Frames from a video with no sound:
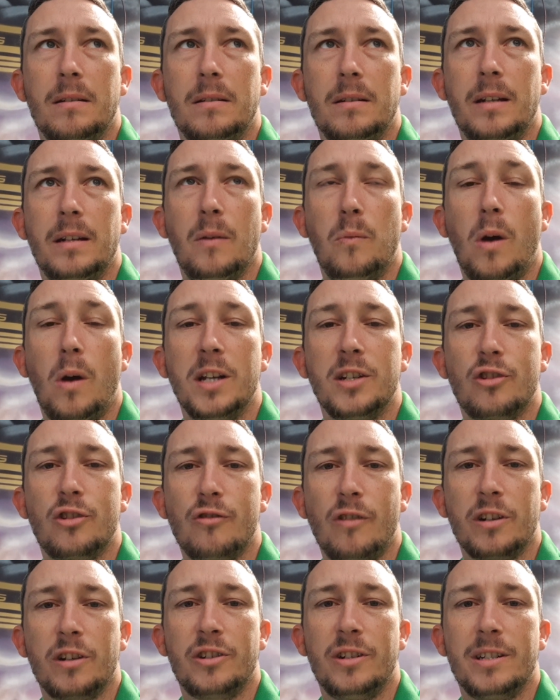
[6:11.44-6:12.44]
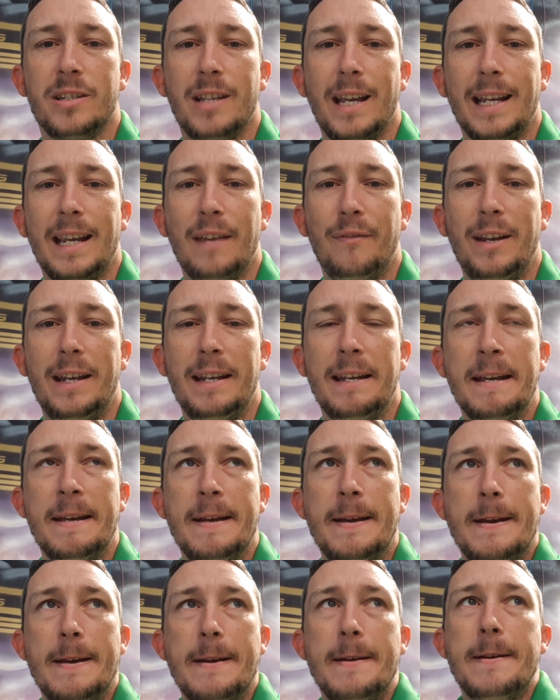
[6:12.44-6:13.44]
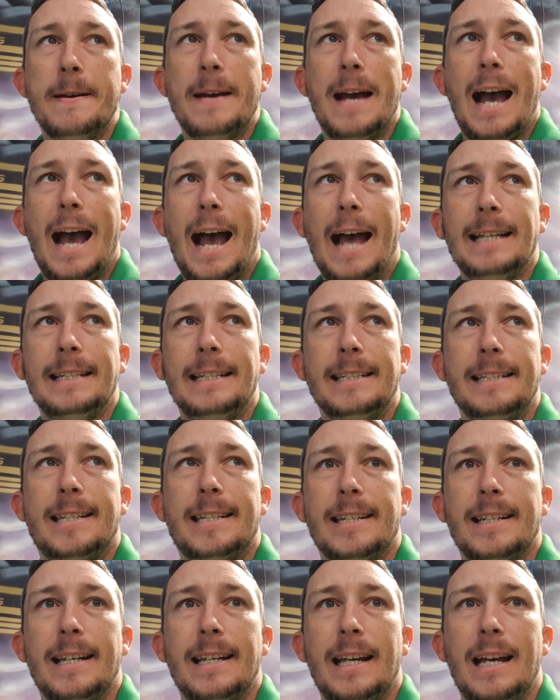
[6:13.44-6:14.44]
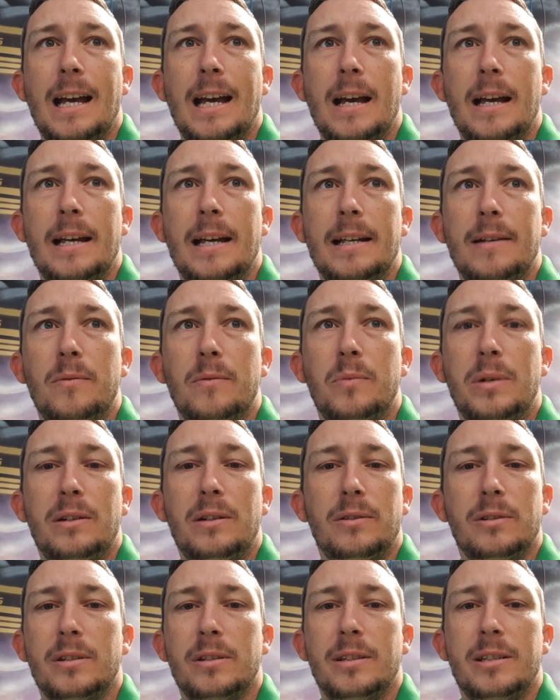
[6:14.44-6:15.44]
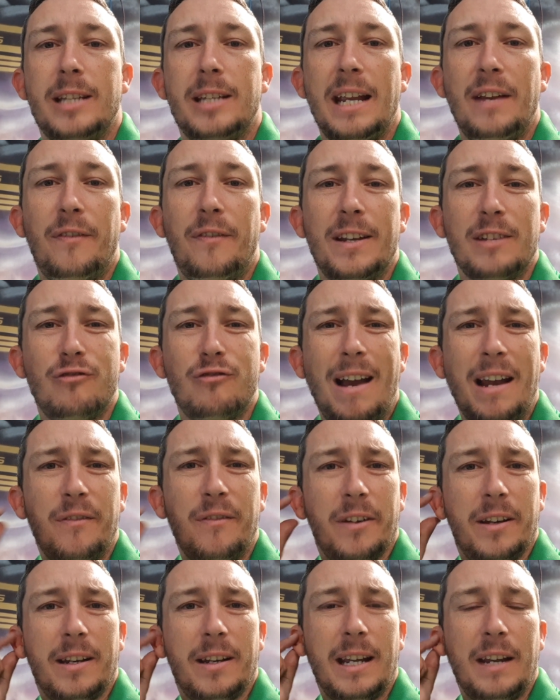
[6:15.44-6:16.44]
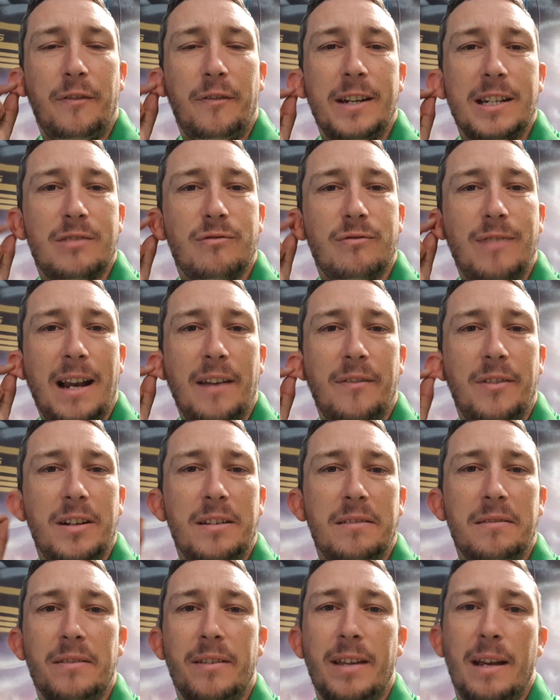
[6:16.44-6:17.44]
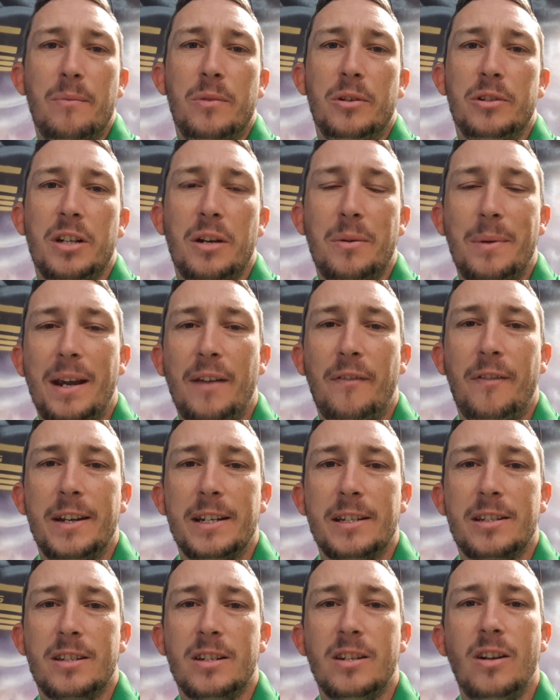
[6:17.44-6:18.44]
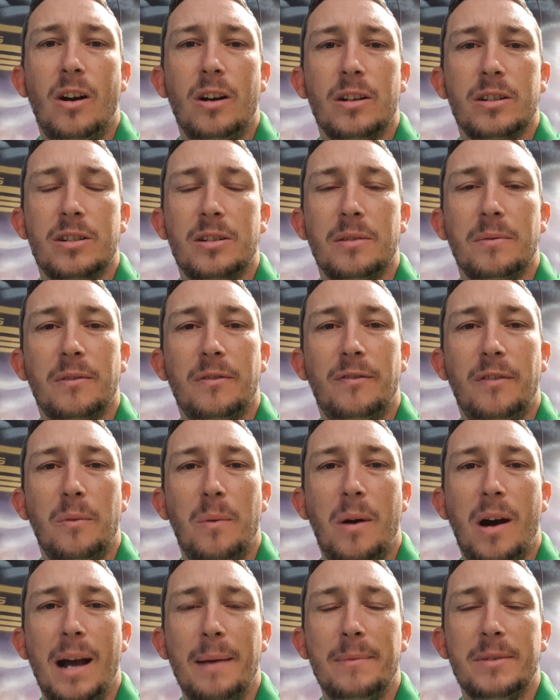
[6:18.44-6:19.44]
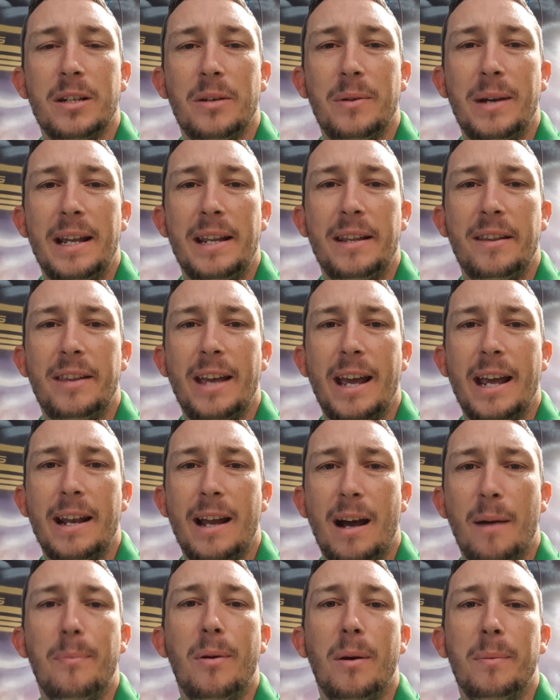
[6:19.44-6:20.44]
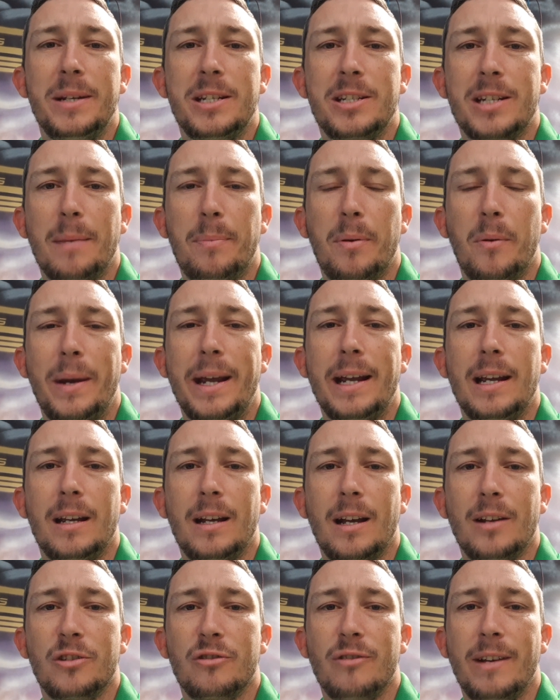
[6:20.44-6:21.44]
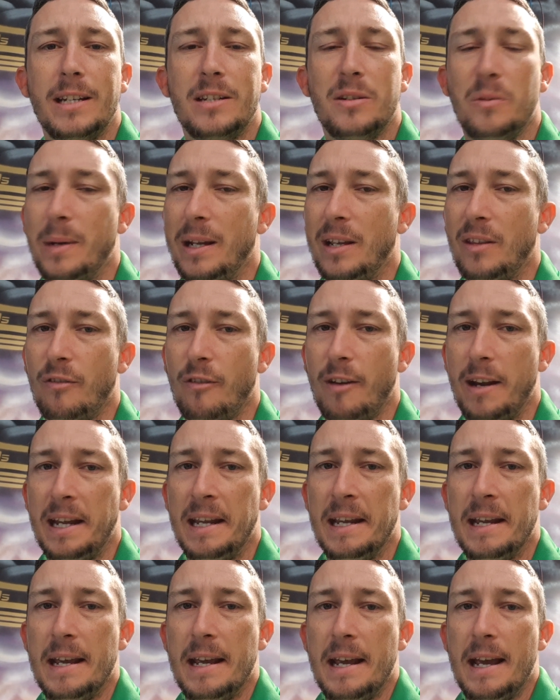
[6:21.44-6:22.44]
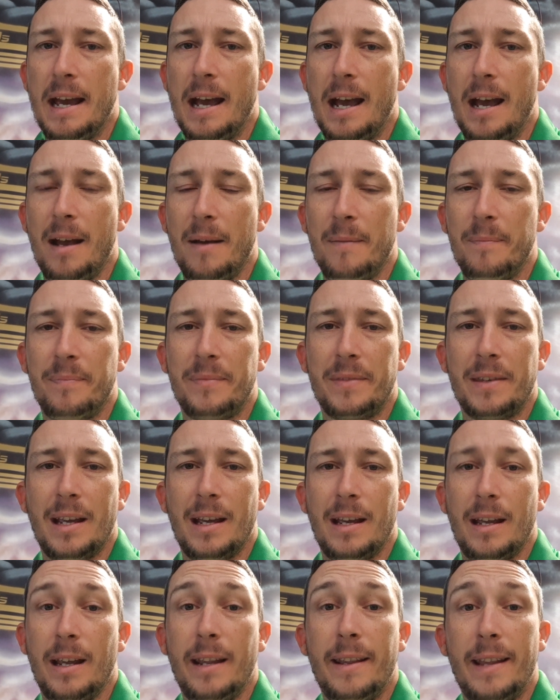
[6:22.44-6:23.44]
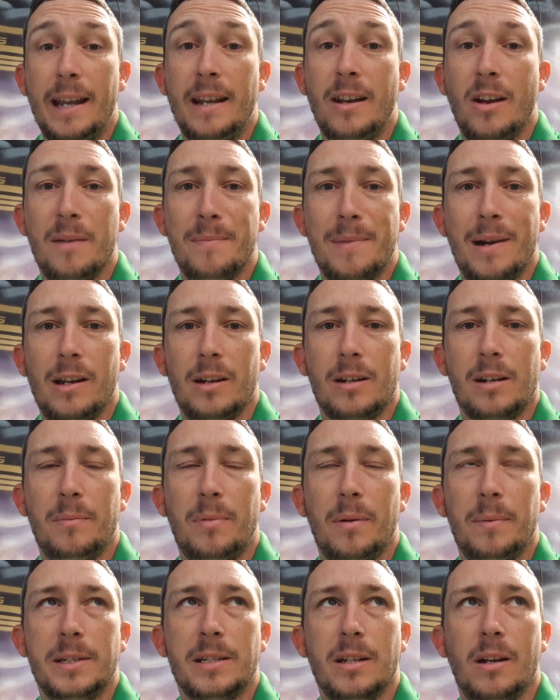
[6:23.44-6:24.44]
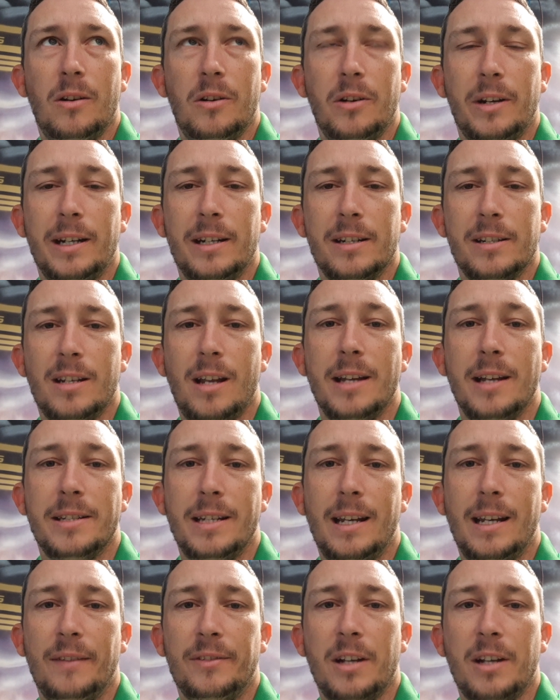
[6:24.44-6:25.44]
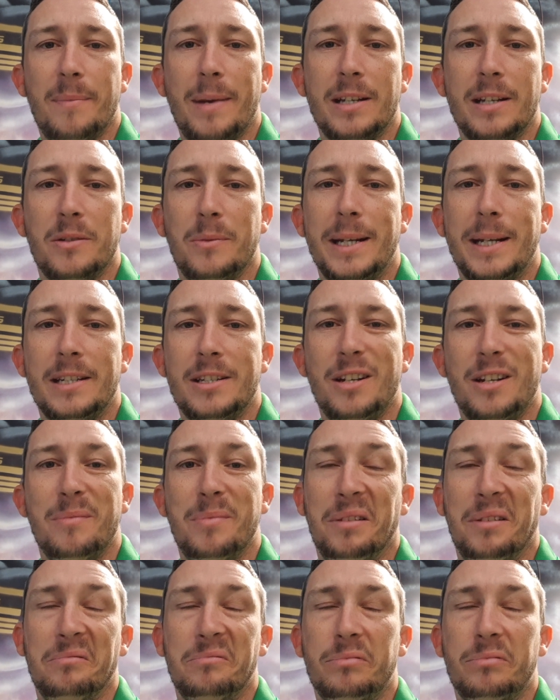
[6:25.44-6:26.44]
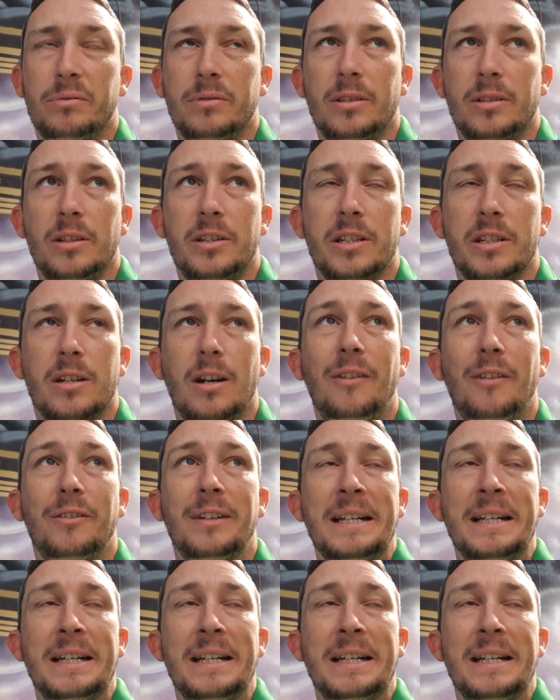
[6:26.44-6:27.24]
what instructions they're giving, and we'll see if it's relevant. If it's relevant, then we'll do it. If it's not for what I'm doing, then I'll probably skip a week and go straight to week 3. And then knowing my luck, I'll probably start hooking and slicing and I'll have to go back to week 2, but such is golf.